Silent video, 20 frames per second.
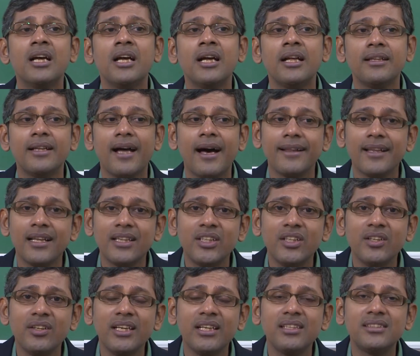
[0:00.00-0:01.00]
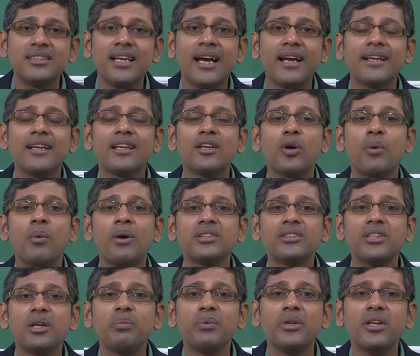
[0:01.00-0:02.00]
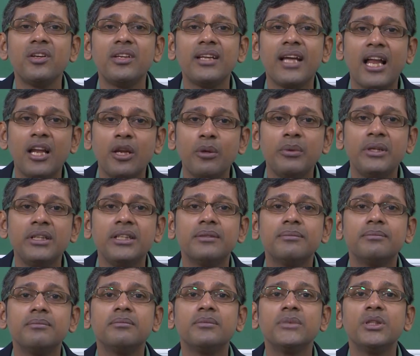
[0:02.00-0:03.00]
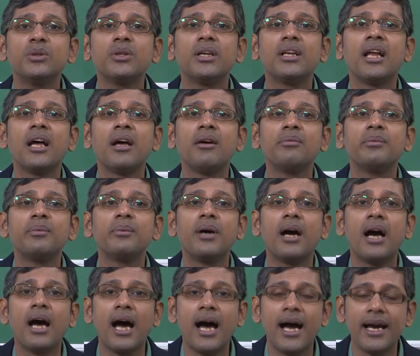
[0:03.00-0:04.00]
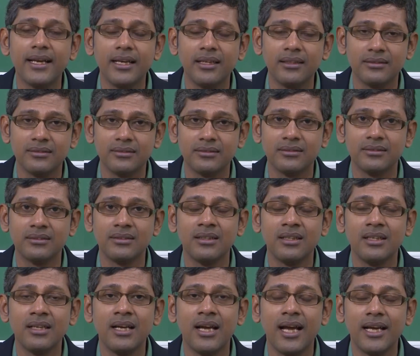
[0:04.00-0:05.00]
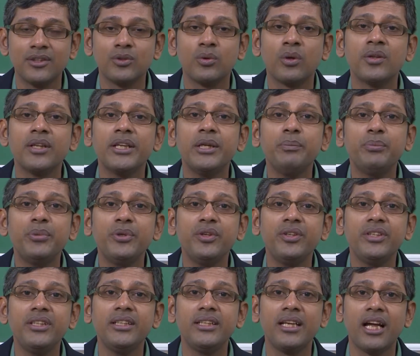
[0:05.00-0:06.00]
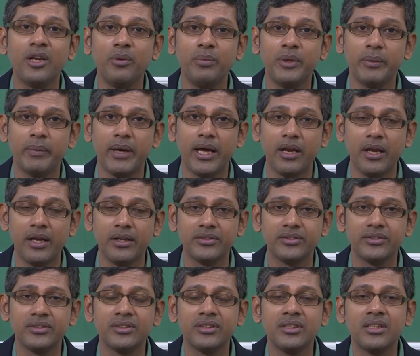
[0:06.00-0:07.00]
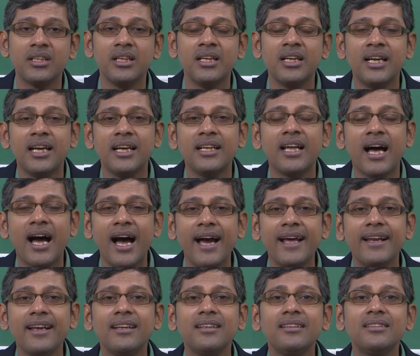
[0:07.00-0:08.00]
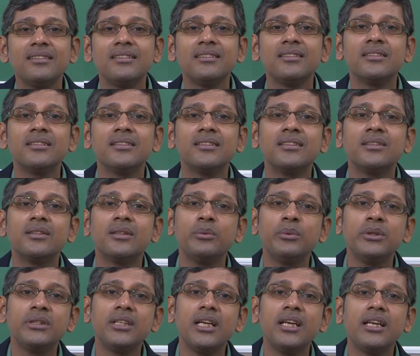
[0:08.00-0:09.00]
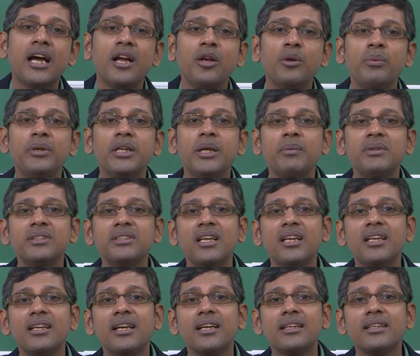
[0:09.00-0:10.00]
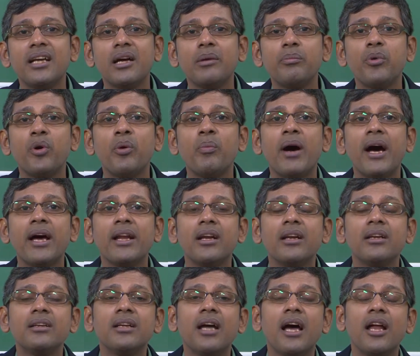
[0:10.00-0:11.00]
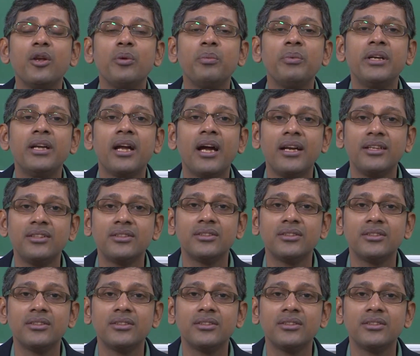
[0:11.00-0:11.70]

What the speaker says: The other theory is that in commercial purity aluminum, you can have iron as one of the impurity in aluminum alloys. And iron with aluminum and silicon can form iron aluminides,